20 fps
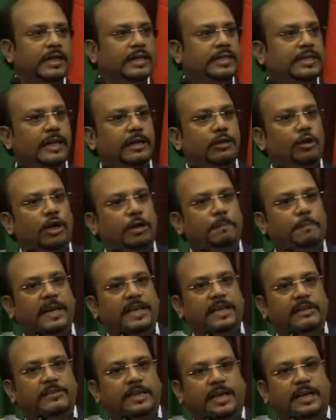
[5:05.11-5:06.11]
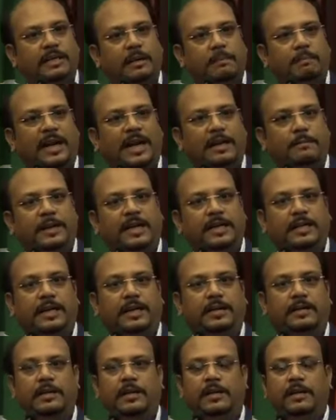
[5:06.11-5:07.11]
It cannot penetrate the
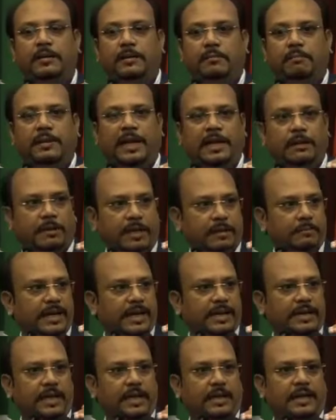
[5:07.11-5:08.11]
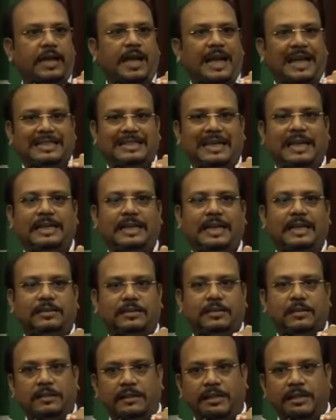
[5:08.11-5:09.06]
blood-brain barrier as like as